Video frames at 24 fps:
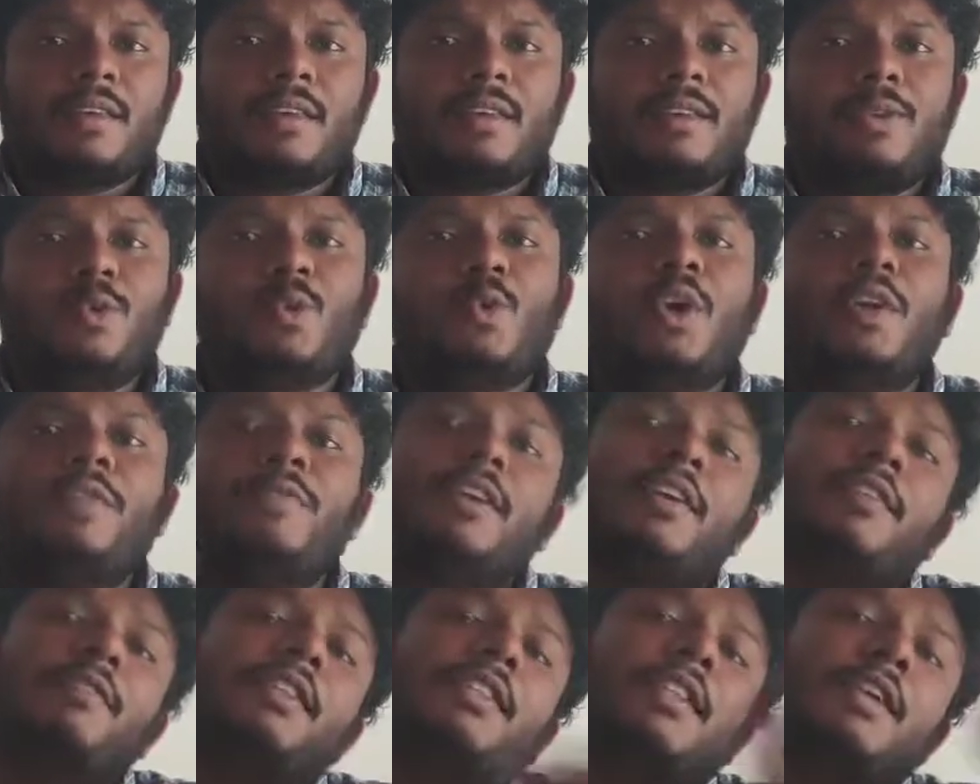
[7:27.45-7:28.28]
you have
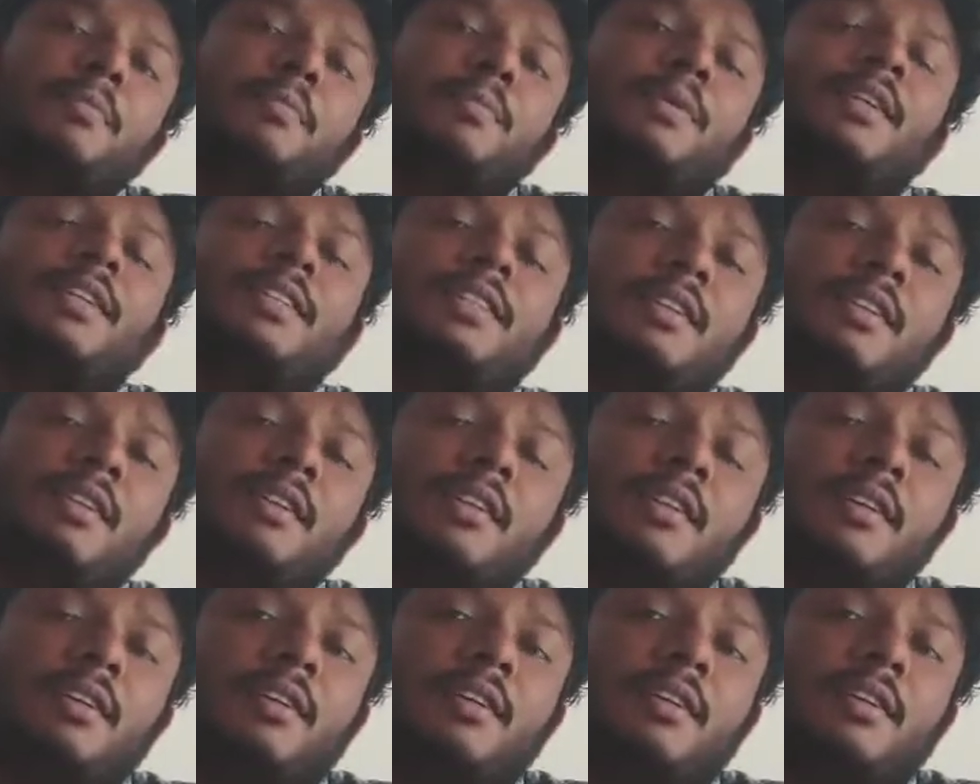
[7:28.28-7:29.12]
given that
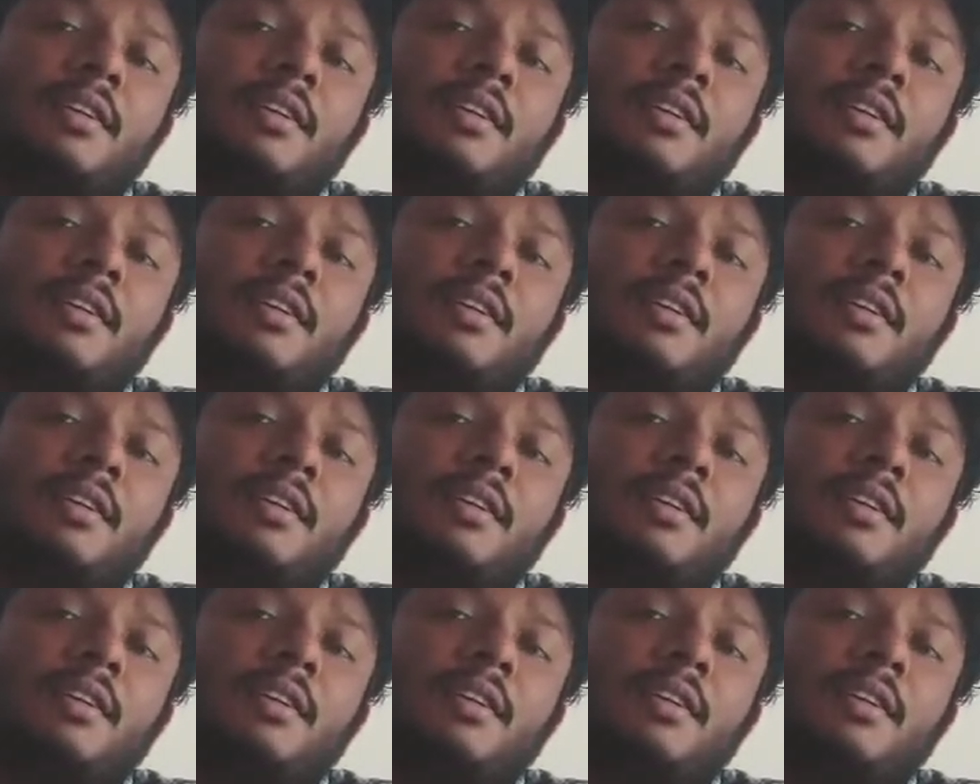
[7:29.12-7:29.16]
person